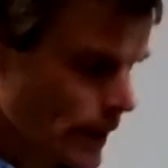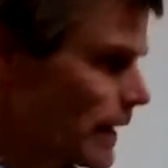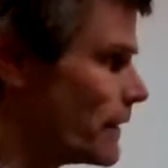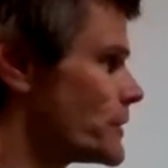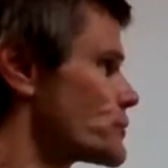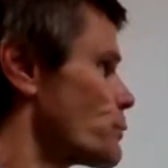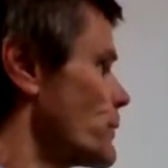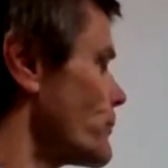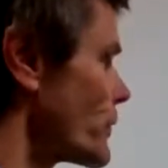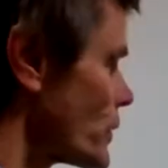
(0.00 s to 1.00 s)
And it's
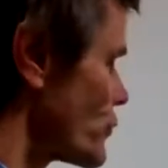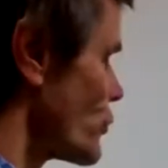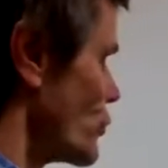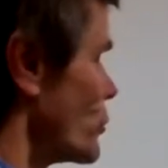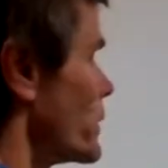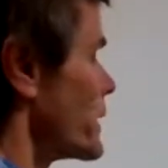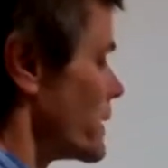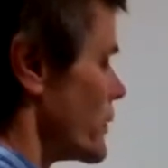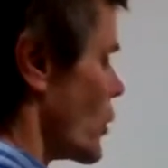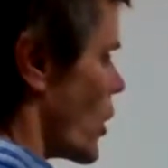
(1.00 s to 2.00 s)
referred to and
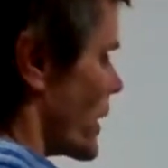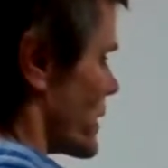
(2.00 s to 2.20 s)
given on